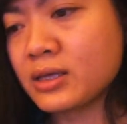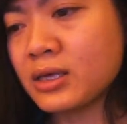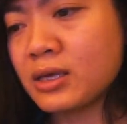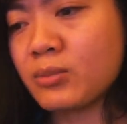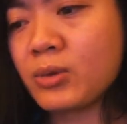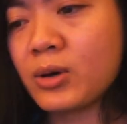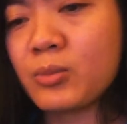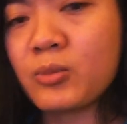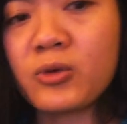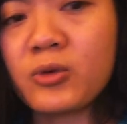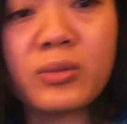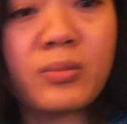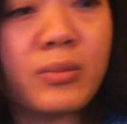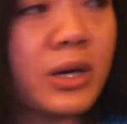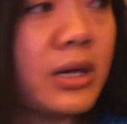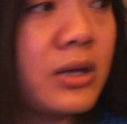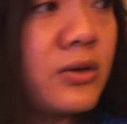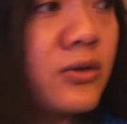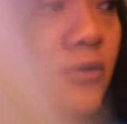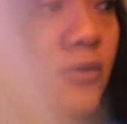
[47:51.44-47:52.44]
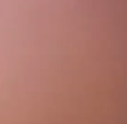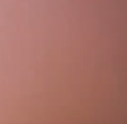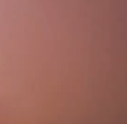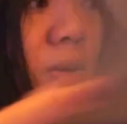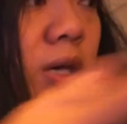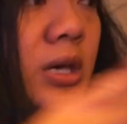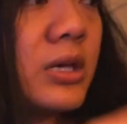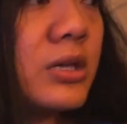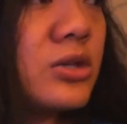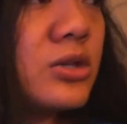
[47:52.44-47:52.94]
keep up with my two
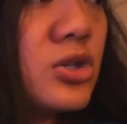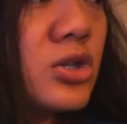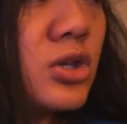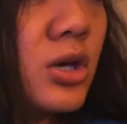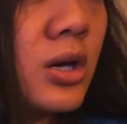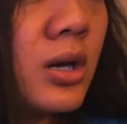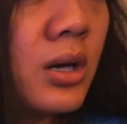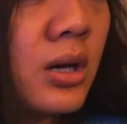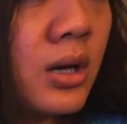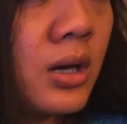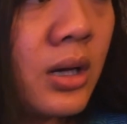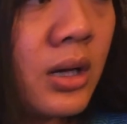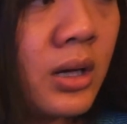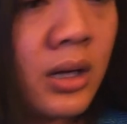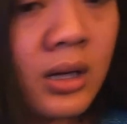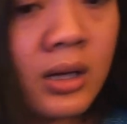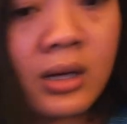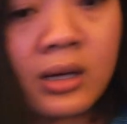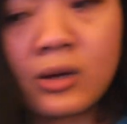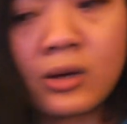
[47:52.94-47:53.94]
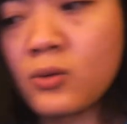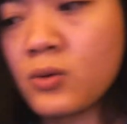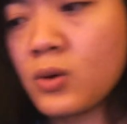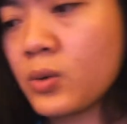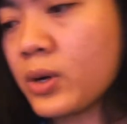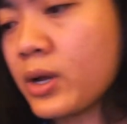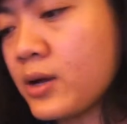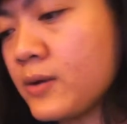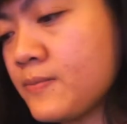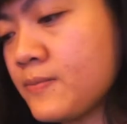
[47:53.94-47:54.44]
page
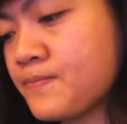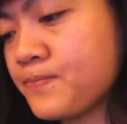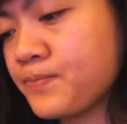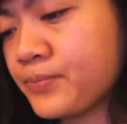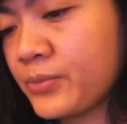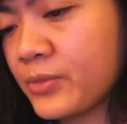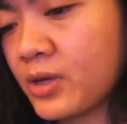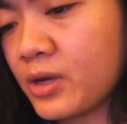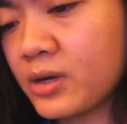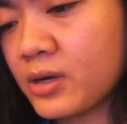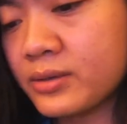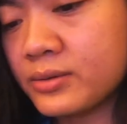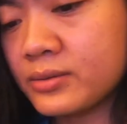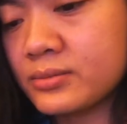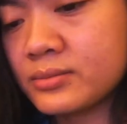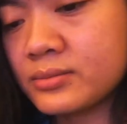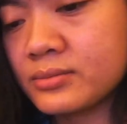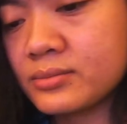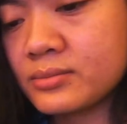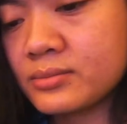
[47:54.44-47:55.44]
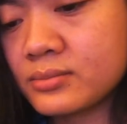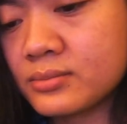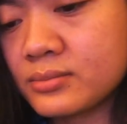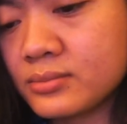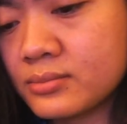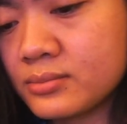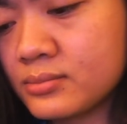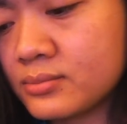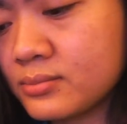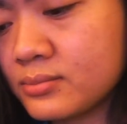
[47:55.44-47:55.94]
quota. Alright,
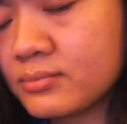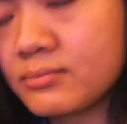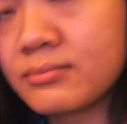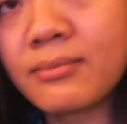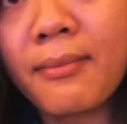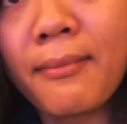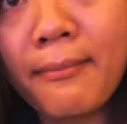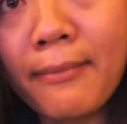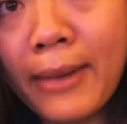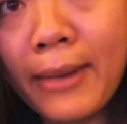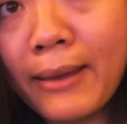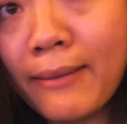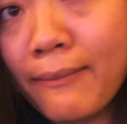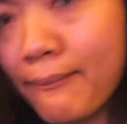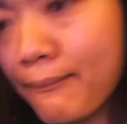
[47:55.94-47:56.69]
bye.